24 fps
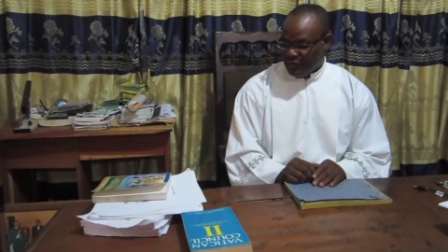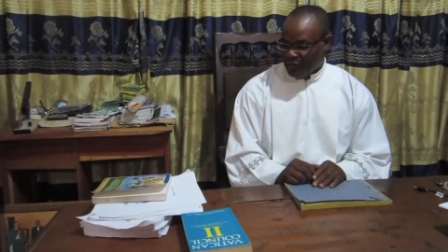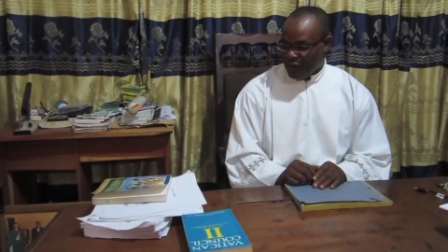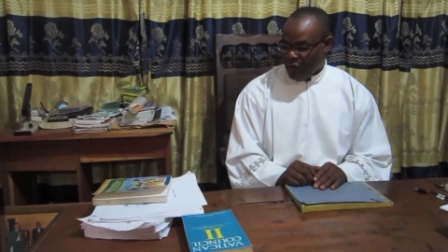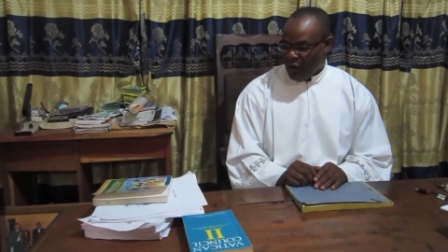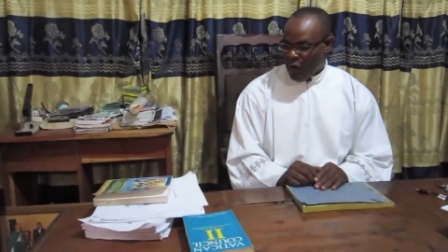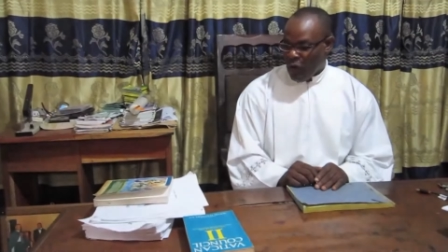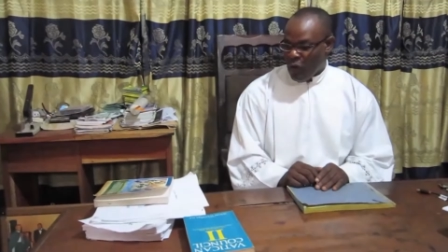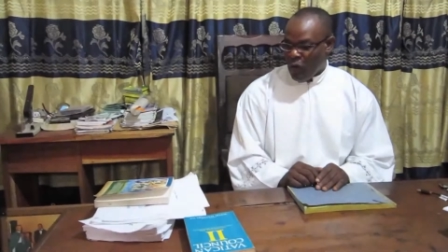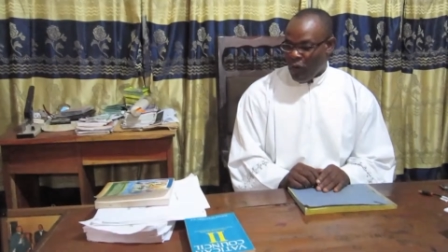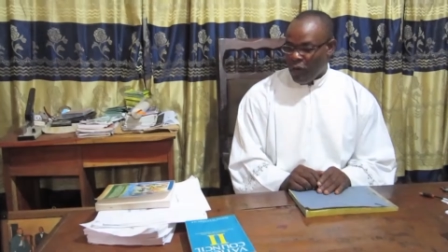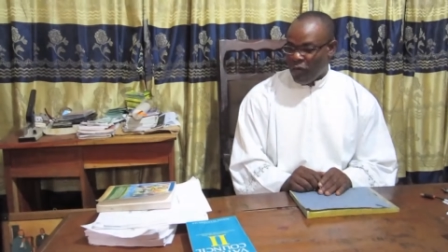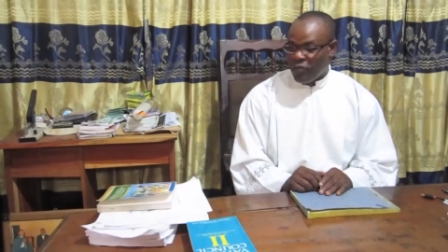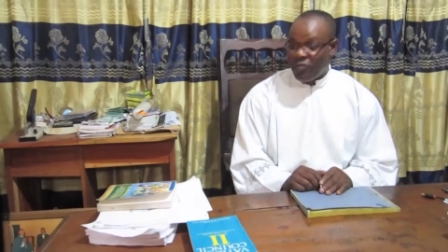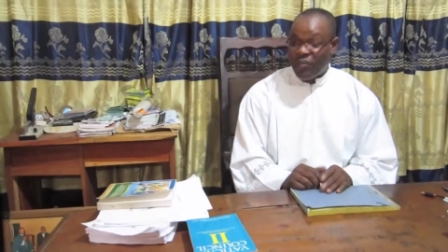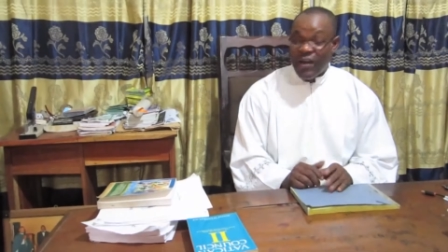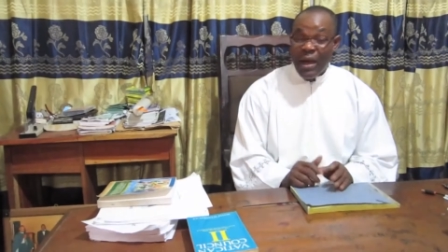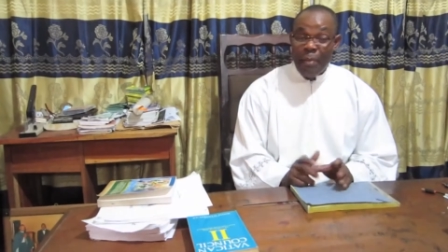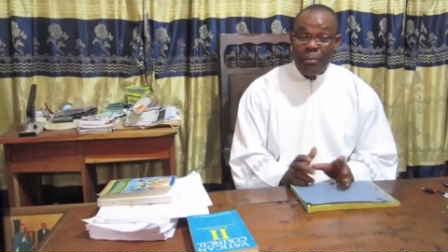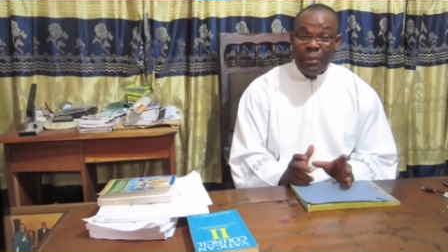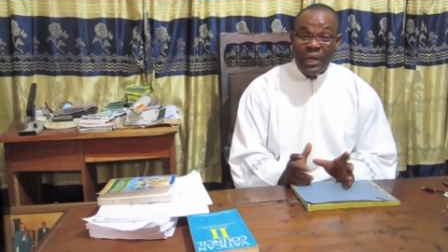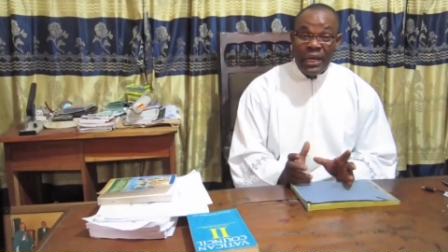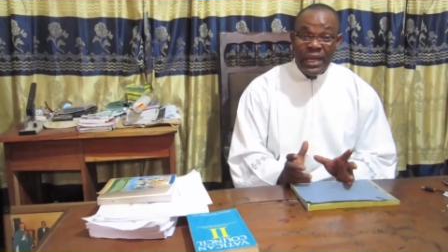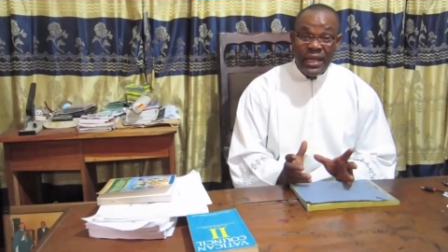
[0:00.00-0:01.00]
for
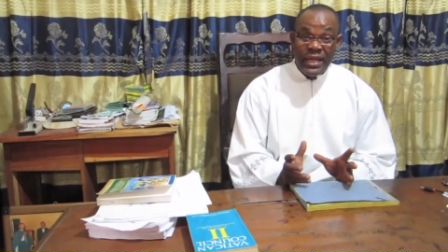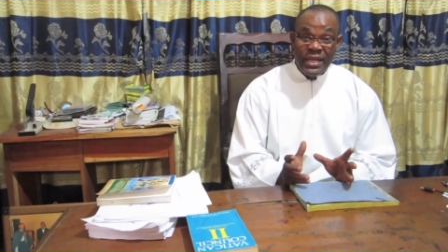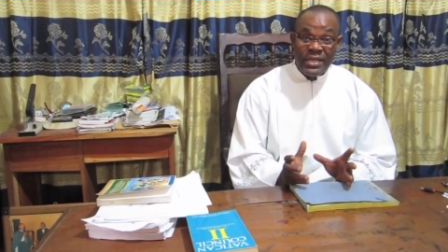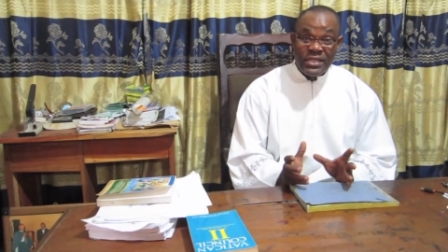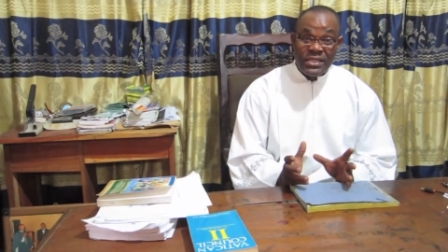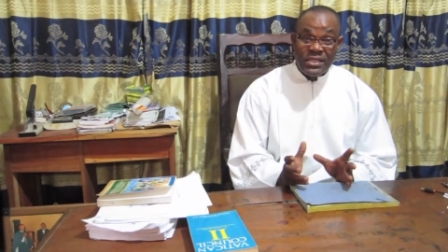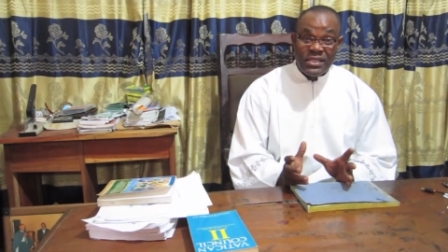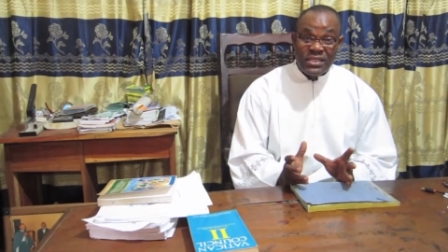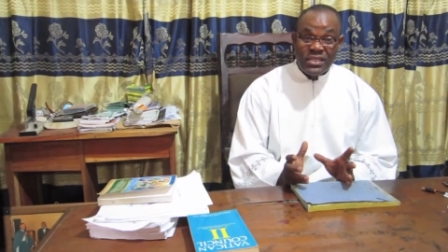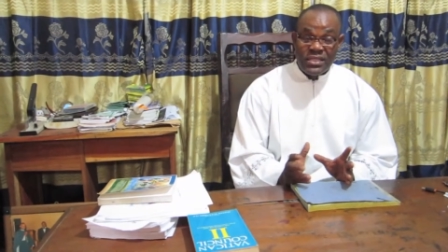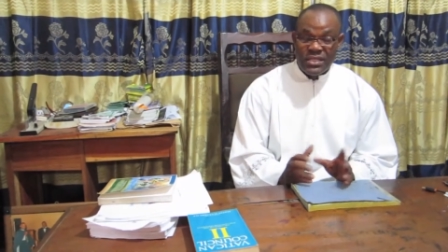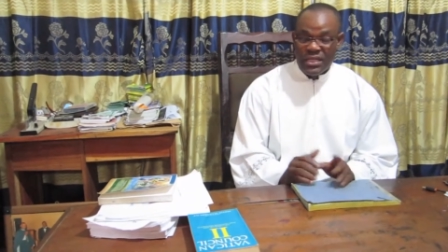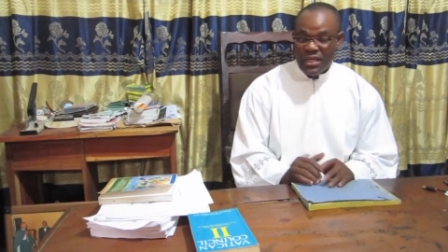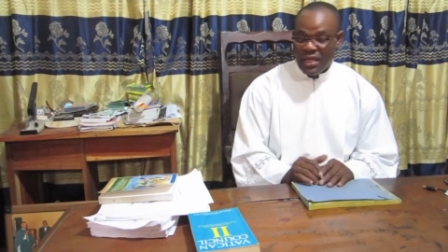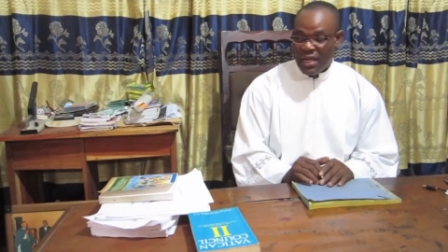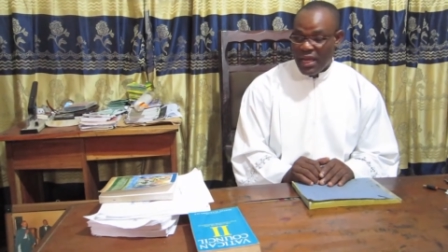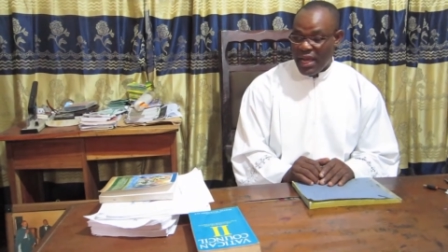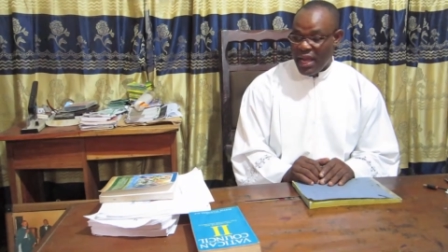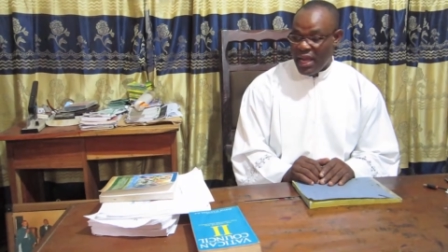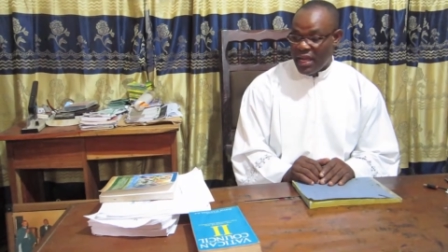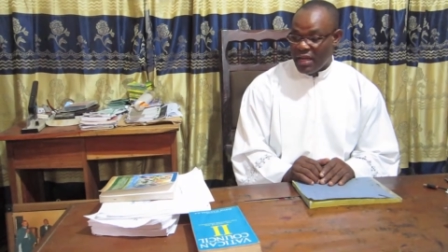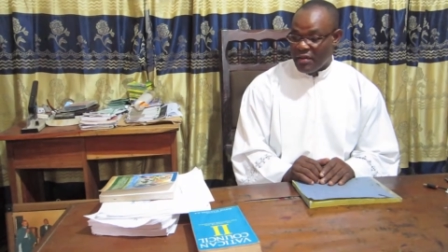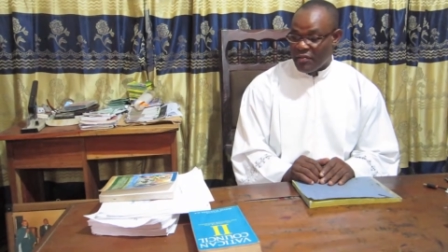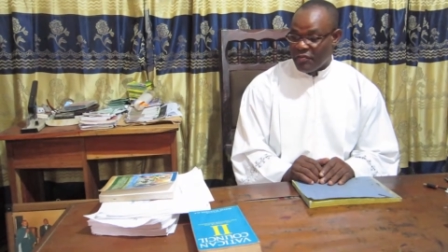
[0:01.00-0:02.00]
families
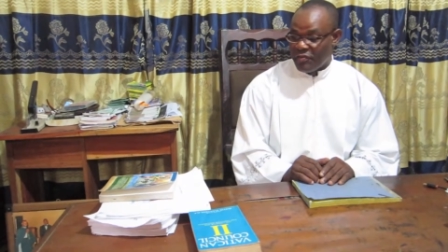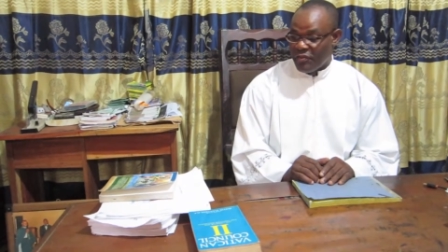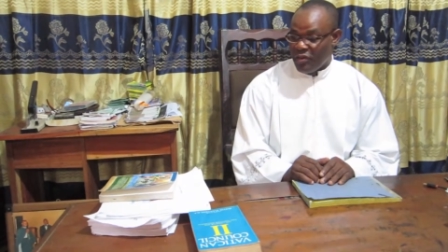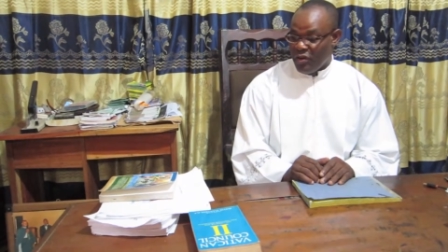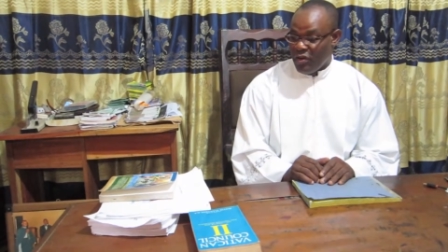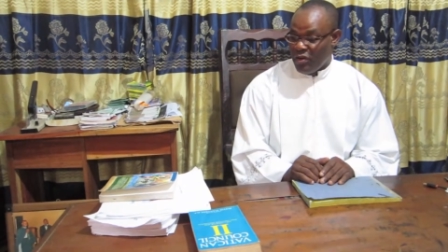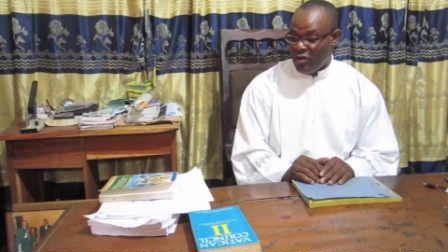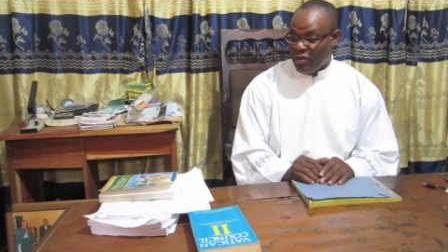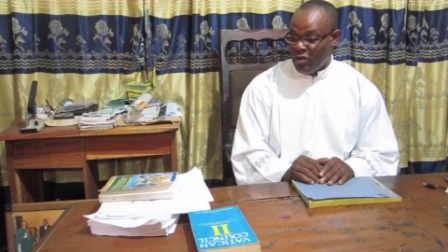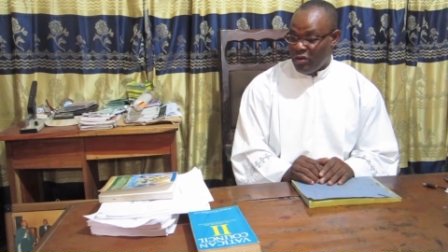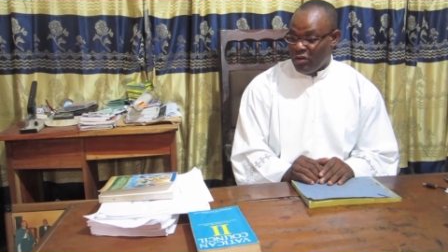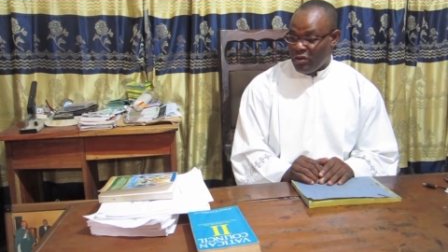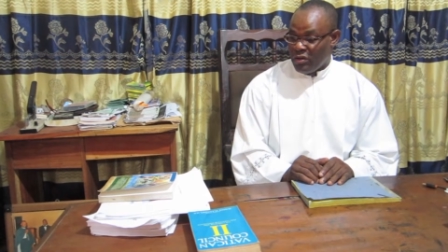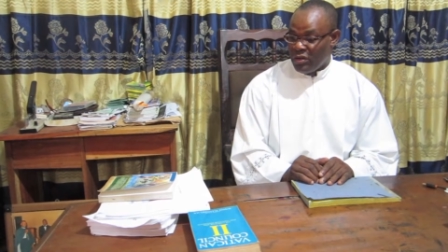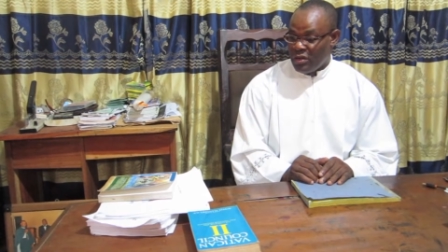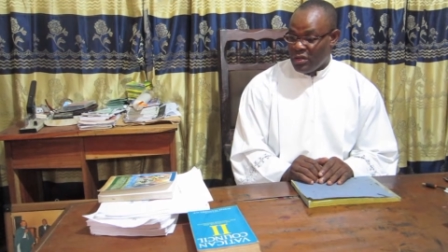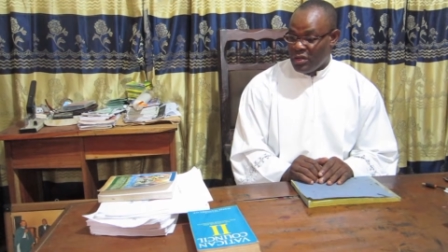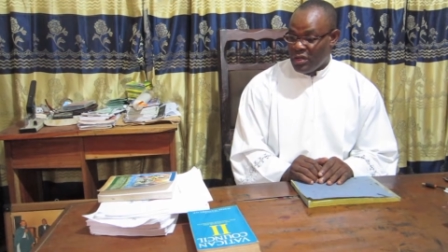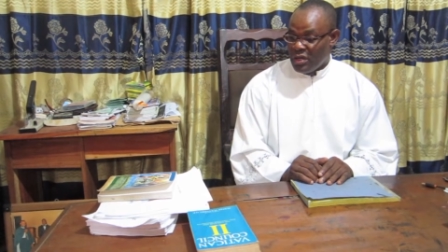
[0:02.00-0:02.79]
and for